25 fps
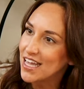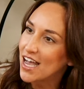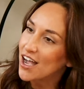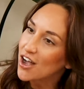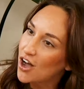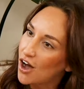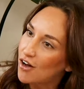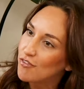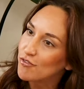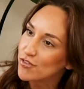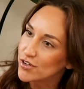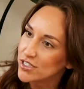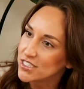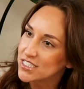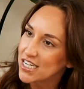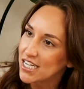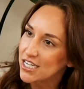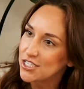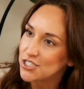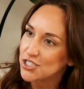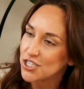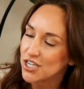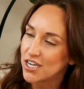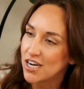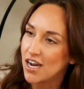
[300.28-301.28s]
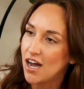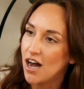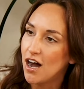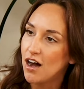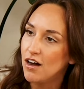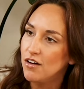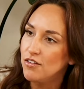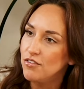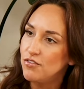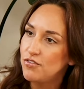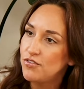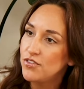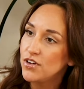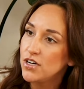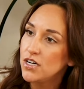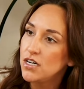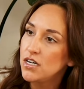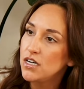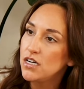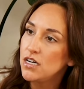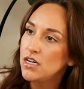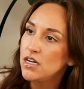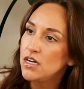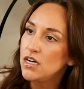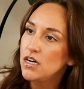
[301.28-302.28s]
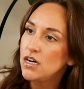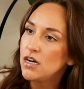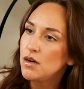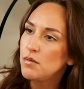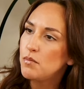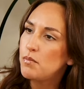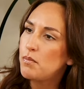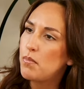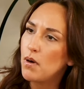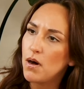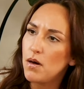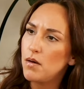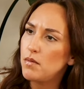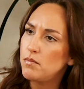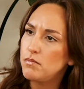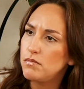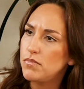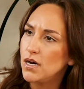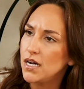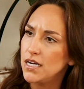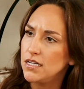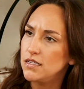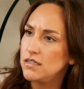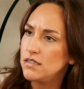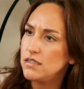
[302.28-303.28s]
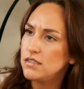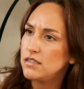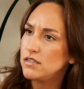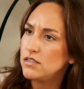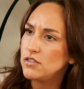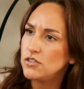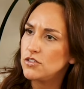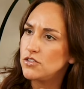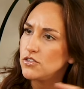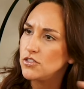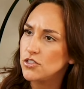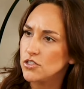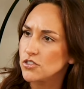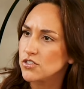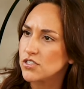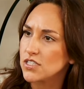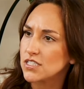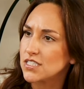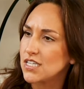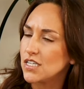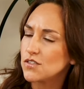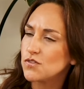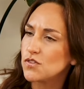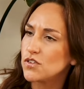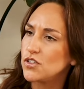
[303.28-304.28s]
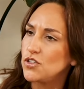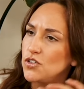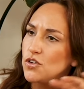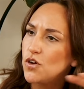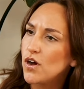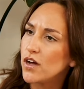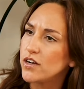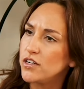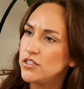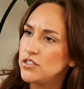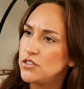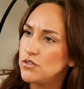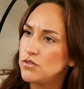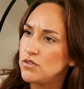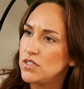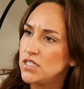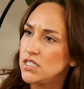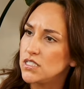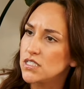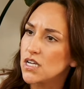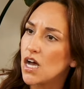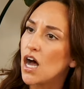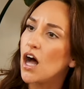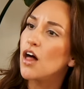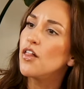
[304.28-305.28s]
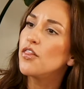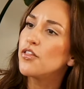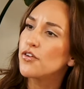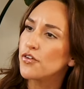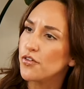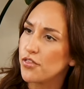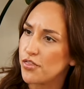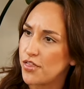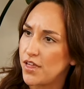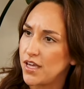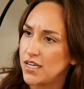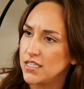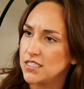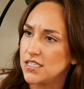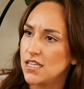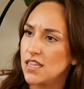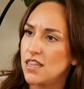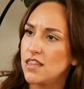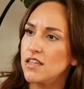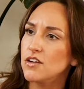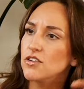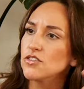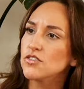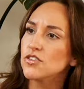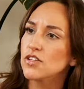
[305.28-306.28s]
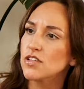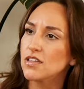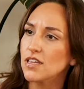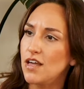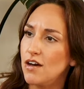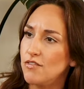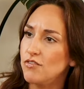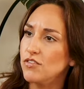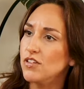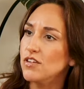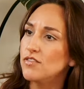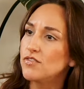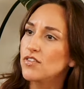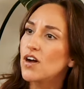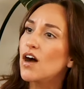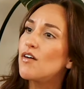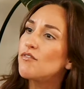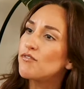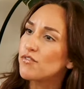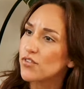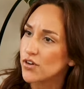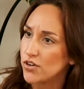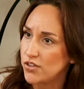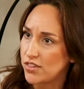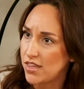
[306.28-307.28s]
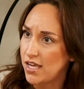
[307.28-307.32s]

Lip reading: that confrontation of, but you're successful and you know how to do these other things, and there's a level of comfort